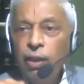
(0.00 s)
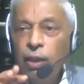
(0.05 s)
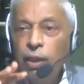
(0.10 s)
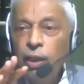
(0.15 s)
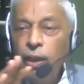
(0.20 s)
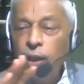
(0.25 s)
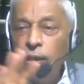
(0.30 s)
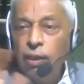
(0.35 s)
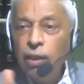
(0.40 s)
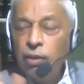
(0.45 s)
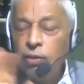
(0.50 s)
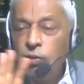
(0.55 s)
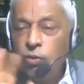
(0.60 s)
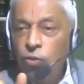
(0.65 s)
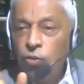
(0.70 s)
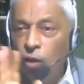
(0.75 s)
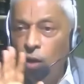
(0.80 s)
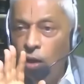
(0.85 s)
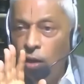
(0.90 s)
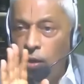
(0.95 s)
it does
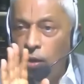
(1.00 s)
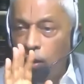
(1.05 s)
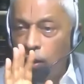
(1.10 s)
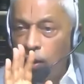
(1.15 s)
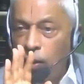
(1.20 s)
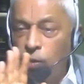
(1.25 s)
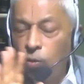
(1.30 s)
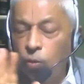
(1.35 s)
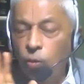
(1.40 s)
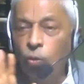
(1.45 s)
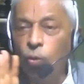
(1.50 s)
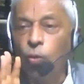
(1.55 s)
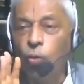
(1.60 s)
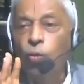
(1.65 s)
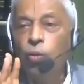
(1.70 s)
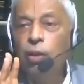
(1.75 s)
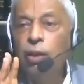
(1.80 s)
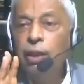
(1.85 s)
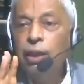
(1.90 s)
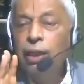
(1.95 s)
not
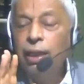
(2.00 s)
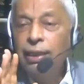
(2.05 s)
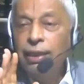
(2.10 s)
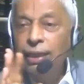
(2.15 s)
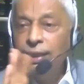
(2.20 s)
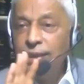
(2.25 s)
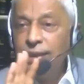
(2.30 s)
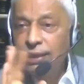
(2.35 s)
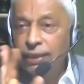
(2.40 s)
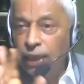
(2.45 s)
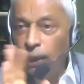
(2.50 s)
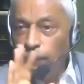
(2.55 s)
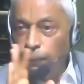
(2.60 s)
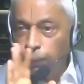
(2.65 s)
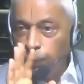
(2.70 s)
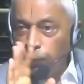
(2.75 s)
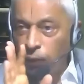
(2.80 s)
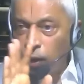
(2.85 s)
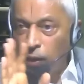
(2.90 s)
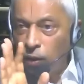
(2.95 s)
include a
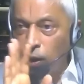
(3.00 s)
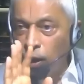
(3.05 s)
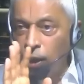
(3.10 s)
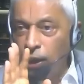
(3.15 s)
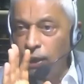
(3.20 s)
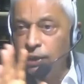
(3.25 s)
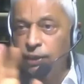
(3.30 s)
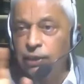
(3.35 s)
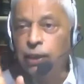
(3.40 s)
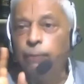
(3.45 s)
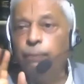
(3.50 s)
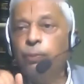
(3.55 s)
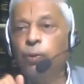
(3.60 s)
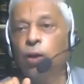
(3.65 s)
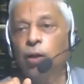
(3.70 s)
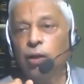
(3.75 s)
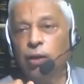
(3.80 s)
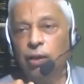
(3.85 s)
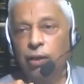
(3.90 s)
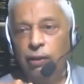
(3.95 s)
stepson or a
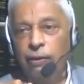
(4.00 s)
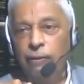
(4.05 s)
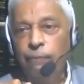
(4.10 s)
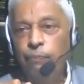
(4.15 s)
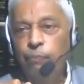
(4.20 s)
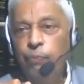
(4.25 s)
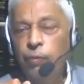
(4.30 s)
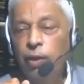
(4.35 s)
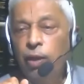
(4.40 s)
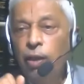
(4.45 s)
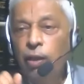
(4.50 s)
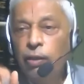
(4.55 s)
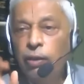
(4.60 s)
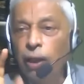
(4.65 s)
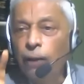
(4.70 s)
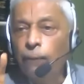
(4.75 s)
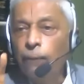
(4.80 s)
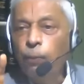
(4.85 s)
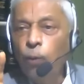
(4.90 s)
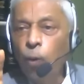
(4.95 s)
stepdaughter.
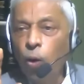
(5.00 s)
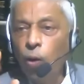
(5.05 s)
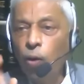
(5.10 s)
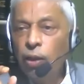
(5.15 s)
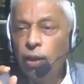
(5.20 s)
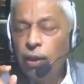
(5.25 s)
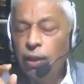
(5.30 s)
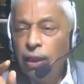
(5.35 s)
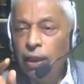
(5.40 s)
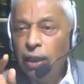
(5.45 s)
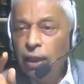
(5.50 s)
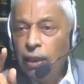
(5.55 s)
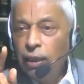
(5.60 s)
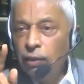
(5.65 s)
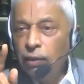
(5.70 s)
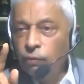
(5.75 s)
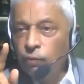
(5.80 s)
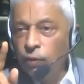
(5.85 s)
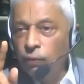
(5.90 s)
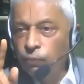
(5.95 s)
Therefore,
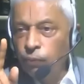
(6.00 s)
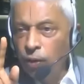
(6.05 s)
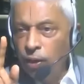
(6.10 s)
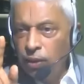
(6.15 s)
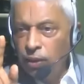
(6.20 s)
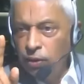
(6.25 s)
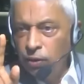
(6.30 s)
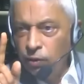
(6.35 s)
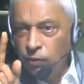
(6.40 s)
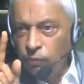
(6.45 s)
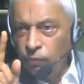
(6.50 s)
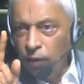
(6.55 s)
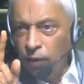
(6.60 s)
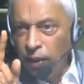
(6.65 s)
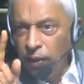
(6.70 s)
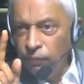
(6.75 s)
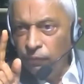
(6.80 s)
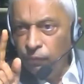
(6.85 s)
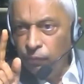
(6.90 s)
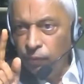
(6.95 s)
if the first
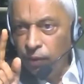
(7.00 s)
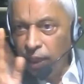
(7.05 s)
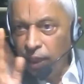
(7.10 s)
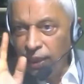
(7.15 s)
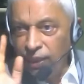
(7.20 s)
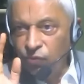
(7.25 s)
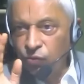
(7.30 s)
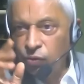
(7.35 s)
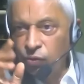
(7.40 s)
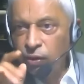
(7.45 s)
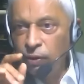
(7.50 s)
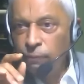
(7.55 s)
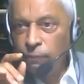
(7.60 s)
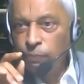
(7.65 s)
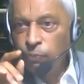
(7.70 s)
wife dies,